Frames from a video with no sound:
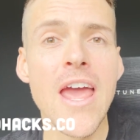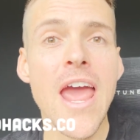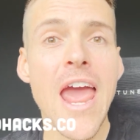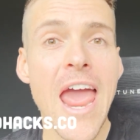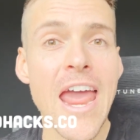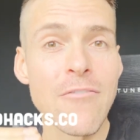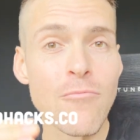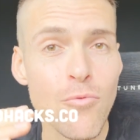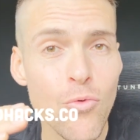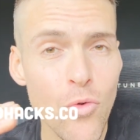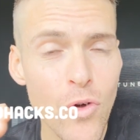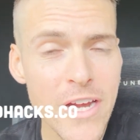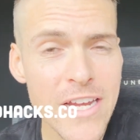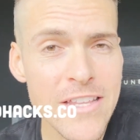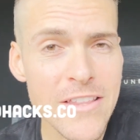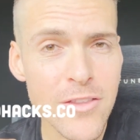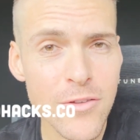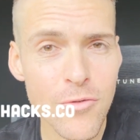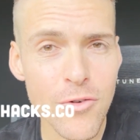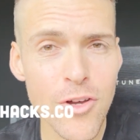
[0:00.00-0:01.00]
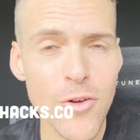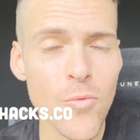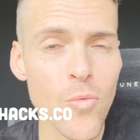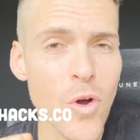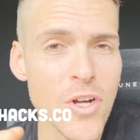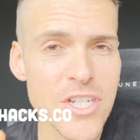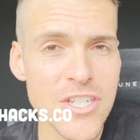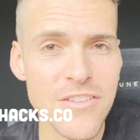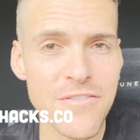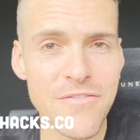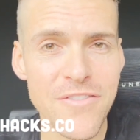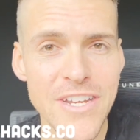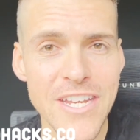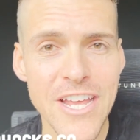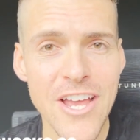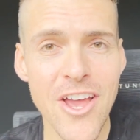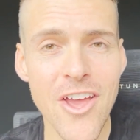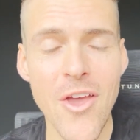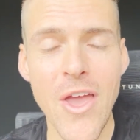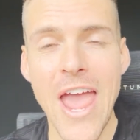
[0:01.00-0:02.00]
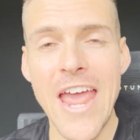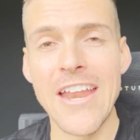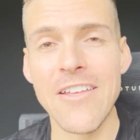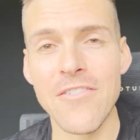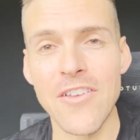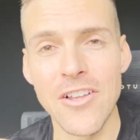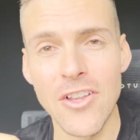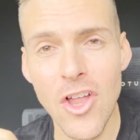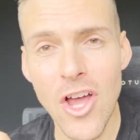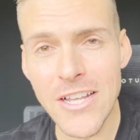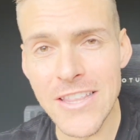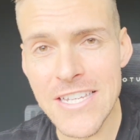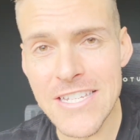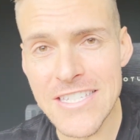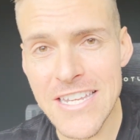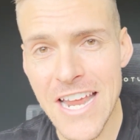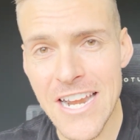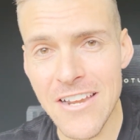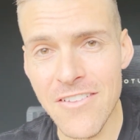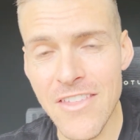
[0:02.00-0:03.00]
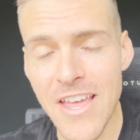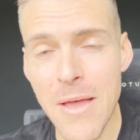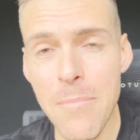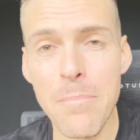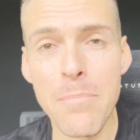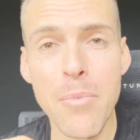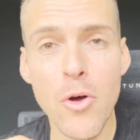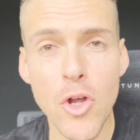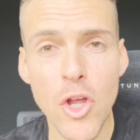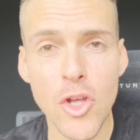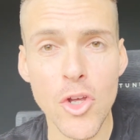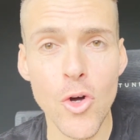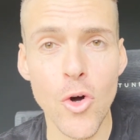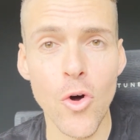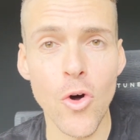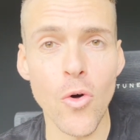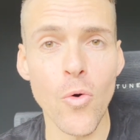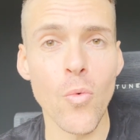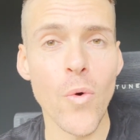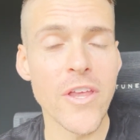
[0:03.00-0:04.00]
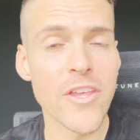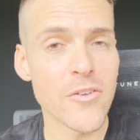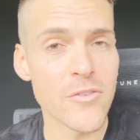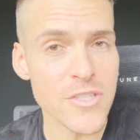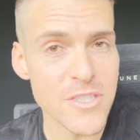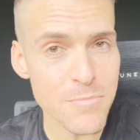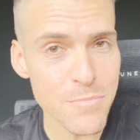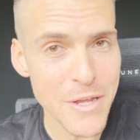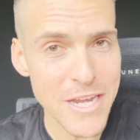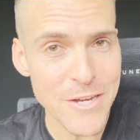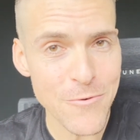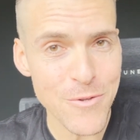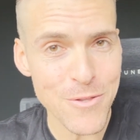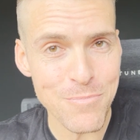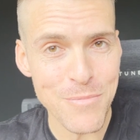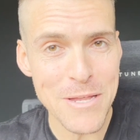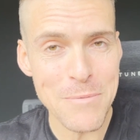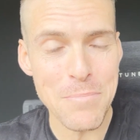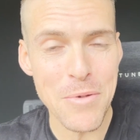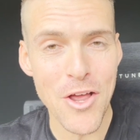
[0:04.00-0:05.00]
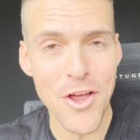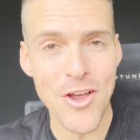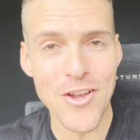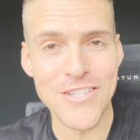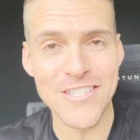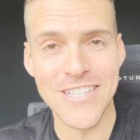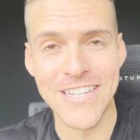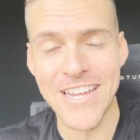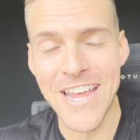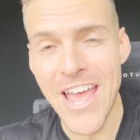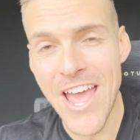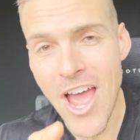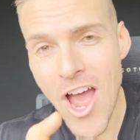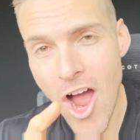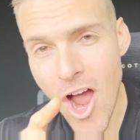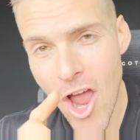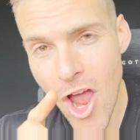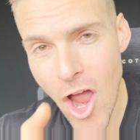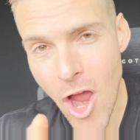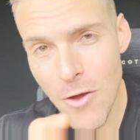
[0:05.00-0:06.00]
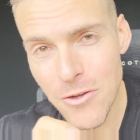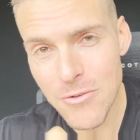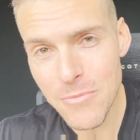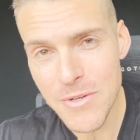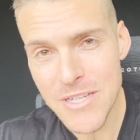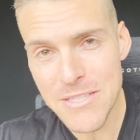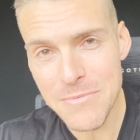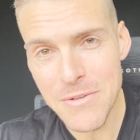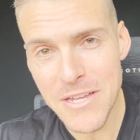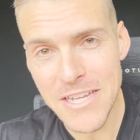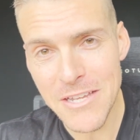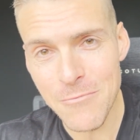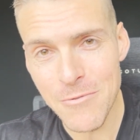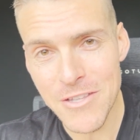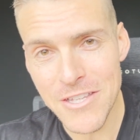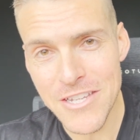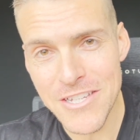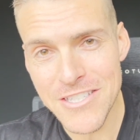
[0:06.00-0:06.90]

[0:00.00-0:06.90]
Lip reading: and read through, watch the video, and if you like the sound of that, book a call where you'll speak with me personally. I hope to be speaking with you